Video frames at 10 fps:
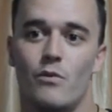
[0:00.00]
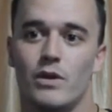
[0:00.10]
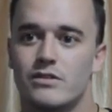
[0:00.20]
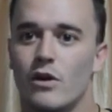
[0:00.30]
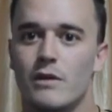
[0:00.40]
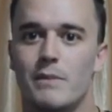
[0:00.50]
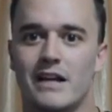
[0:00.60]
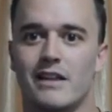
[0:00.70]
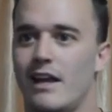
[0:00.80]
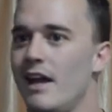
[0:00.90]
was going
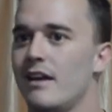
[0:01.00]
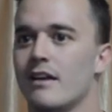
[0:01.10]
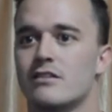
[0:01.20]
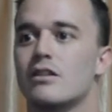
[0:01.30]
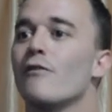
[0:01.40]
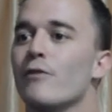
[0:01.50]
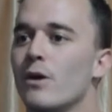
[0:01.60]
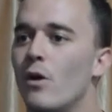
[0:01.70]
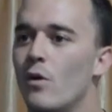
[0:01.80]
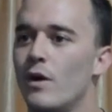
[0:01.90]
back like, hey,
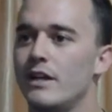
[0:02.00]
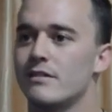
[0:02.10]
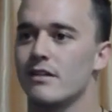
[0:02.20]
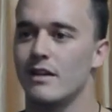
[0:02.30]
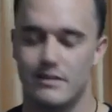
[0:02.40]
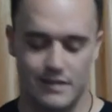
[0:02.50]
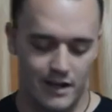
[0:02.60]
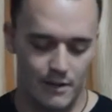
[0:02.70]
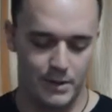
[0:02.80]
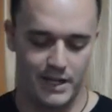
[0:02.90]
suffering always is
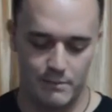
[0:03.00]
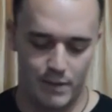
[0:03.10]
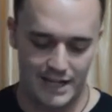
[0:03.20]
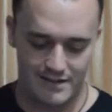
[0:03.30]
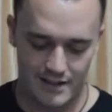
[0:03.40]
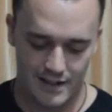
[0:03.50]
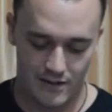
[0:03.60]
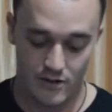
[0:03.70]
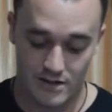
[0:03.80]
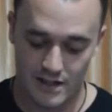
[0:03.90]
accompanied by sin,
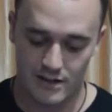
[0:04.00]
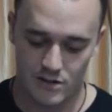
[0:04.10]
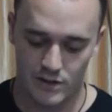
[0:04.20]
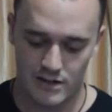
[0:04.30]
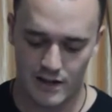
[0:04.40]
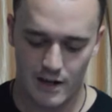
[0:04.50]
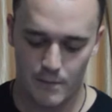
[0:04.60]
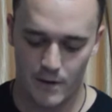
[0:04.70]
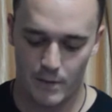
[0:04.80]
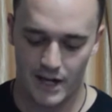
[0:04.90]
or sin is always
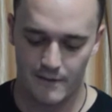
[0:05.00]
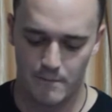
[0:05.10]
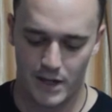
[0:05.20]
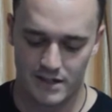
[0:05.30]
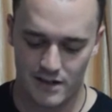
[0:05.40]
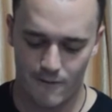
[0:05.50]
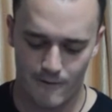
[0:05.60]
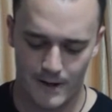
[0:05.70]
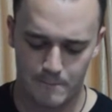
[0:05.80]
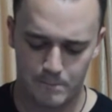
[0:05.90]
accompanied by
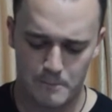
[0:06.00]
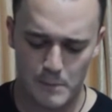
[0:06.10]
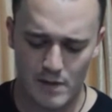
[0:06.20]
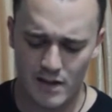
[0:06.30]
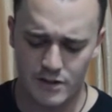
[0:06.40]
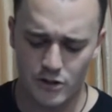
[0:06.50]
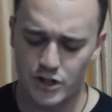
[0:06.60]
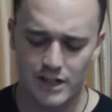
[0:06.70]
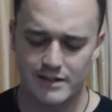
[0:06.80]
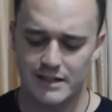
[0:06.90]
suffering. And so
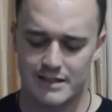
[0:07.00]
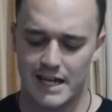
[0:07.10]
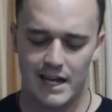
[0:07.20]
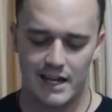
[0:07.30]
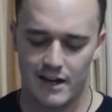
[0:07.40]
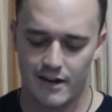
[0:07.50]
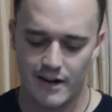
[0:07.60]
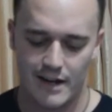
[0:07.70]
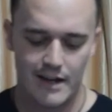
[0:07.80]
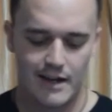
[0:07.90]
Jesus is saying
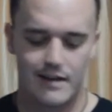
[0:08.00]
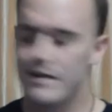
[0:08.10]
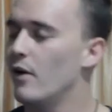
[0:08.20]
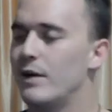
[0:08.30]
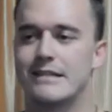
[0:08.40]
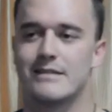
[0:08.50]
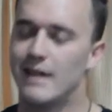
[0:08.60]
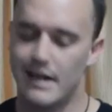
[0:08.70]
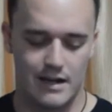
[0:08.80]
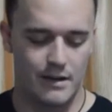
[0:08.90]
here, no, it's
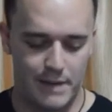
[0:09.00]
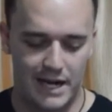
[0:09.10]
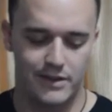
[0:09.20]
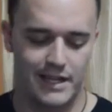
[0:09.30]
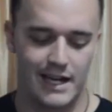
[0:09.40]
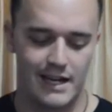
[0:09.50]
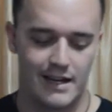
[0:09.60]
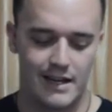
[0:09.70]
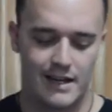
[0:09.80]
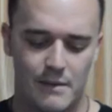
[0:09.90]
not about that.
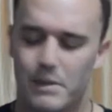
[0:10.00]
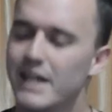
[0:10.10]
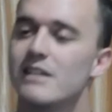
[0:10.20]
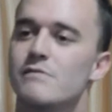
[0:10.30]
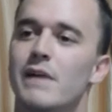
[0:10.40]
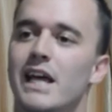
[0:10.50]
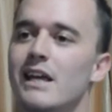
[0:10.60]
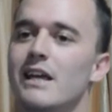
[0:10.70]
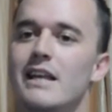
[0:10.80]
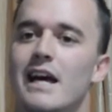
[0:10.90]
But he's
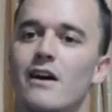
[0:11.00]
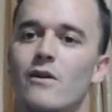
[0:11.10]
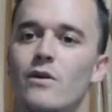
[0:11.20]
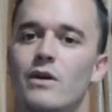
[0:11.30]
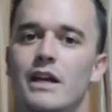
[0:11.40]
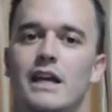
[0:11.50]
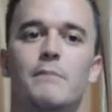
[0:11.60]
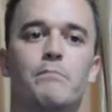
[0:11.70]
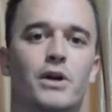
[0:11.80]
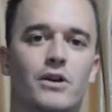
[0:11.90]
making now
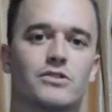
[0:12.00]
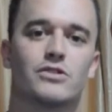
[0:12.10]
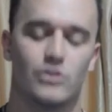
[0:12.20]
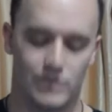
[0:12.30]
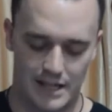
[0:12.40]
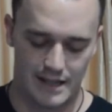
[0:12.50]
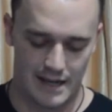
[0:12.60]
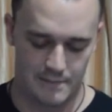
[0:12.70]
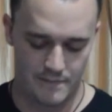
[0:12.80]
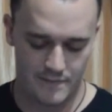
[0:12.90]
it personal to
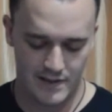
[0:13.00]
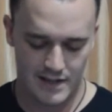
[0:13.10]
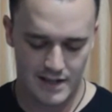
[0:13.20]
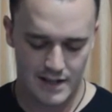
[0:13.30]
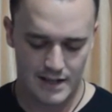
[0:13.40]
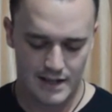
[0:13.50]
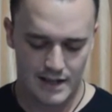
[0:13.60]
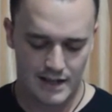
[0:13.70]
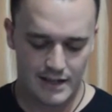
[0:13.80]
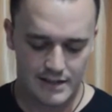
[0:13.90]
them. Mm-hmm.
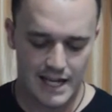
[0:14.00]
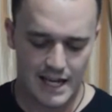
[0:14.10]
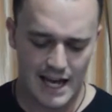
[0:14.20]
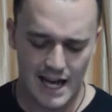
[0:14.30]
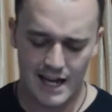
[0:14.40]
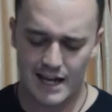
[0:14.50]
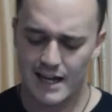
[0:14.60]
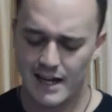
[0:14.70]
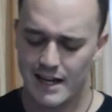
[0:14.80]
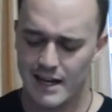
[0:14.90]
He's saying, hey,
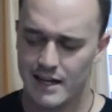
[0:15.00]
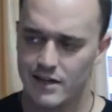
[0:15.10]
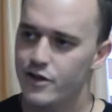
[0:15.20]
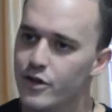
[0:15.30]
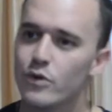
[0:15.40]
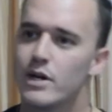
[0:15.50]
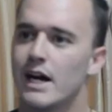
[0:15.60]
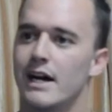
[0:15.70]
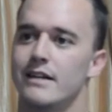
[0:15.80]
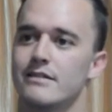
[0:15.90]
you
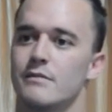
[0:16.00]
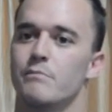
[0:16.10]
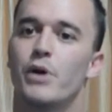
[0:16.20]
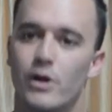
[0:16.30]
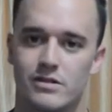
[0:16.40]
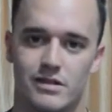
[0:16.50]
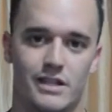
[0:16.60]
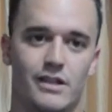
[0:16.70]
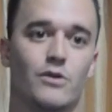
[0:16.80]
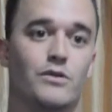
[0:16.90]
guys,
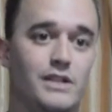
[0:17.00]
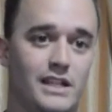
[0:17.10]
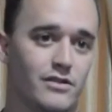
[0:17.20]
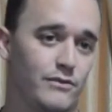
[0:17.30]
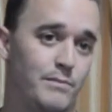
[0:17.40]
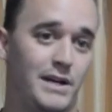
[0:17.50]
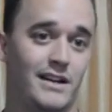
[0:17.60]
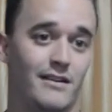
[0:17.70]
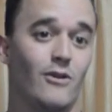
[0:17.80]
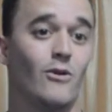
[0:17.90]
personally though, need to
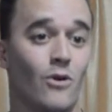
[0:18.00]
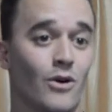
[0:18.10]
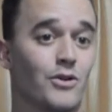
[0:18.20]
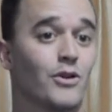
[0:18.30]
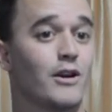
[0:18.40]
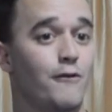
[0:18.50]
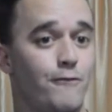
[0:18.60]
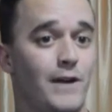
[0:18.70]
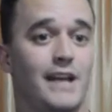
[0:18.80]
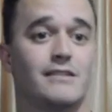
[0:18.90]
repent. Or you're going to
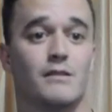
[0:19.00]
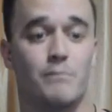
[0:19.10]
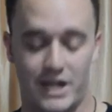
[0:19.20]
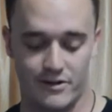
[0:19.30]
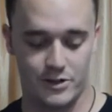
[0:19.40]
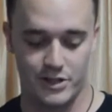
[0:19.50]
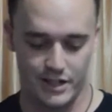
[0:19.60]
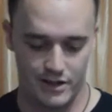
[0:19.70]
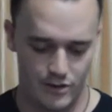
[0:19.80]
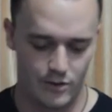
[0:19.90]
face
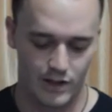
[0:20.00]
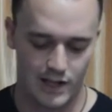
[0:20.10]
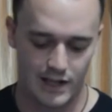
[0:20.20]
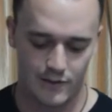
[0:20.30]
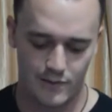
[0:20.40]
perishing in your life.